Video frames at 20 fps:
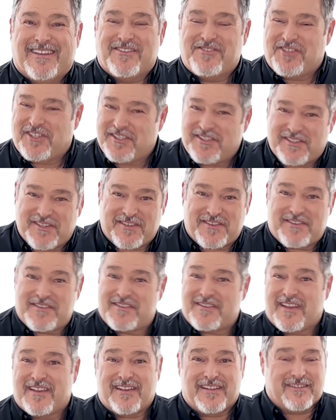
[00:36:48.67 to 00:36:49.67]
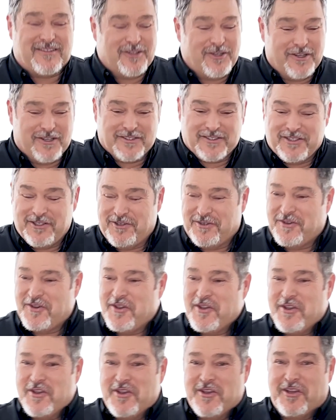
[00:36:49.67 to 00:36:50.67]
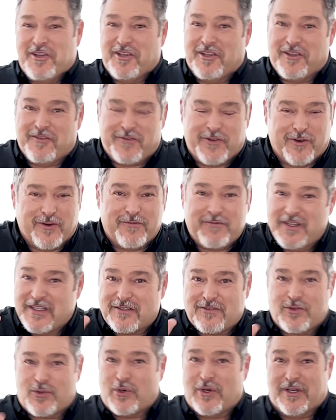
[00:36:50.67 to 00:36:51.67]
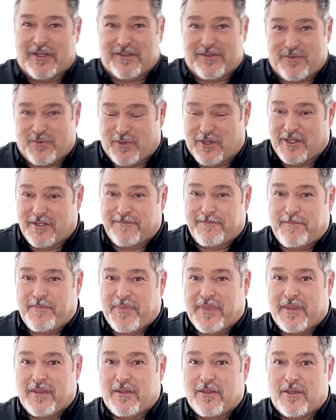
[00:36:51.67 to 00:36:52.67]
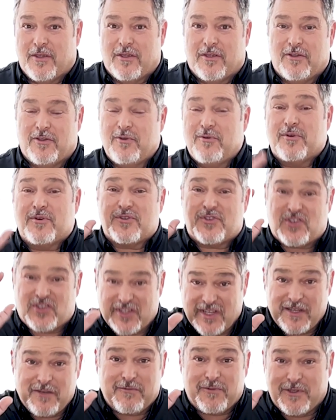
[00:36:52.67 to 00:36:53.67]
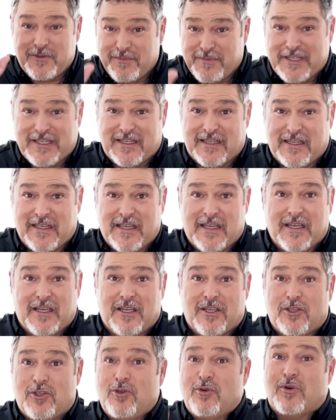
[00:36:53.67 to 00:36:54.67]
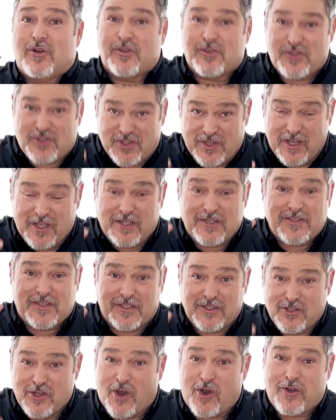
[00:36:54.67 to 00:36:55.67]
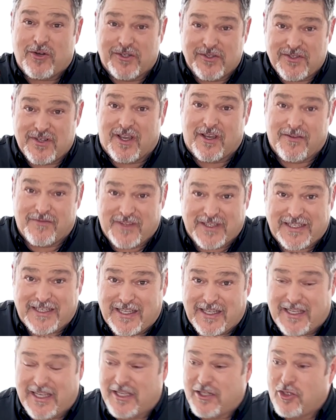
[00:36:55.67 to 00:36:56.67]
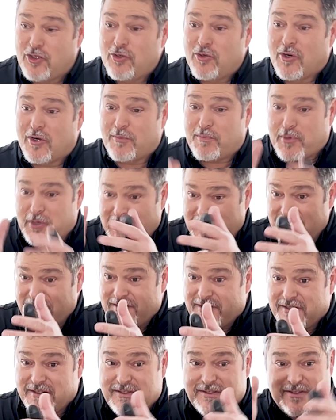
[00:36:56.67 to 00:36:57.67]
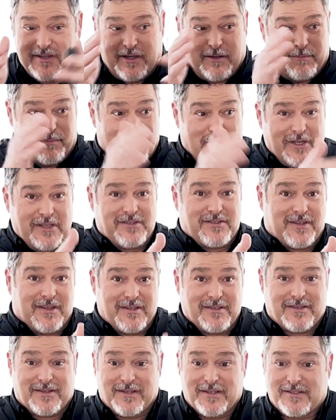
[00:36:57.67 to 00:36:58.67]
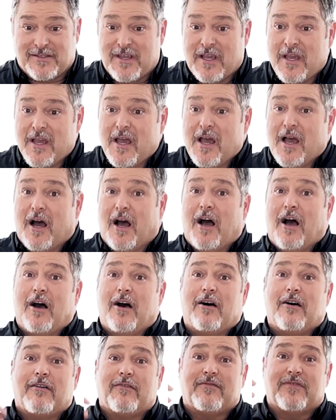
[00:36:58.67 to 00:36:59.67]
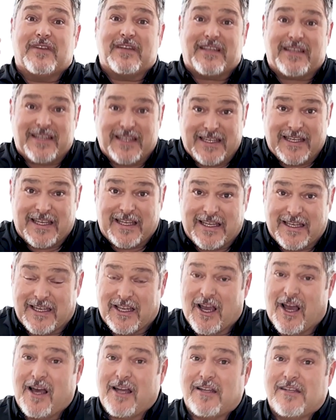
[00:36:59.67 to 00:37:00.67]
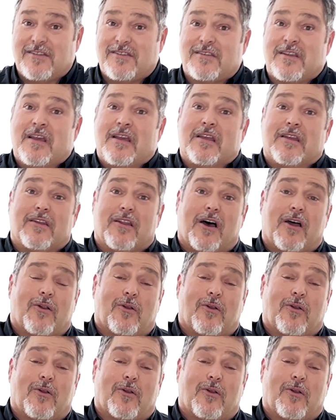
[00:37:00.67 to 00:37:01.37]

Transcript: and Jesus is saying, Look, you, if you're a victorious one, you will sit with me. You are sons and daughters of the King. You are princes and princesses of the King. God is not